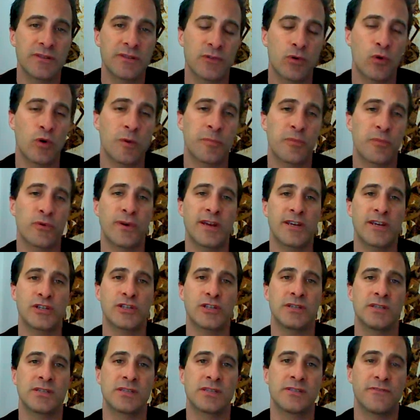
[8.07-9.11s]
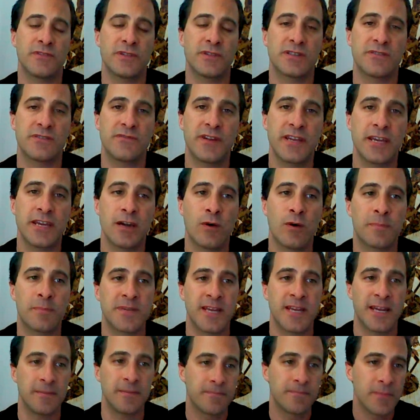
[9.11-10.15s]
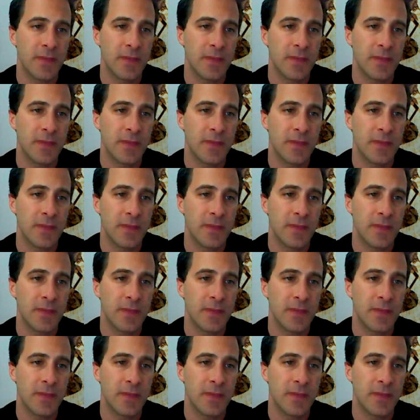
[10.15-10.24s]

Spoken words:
of Corporations for this video update.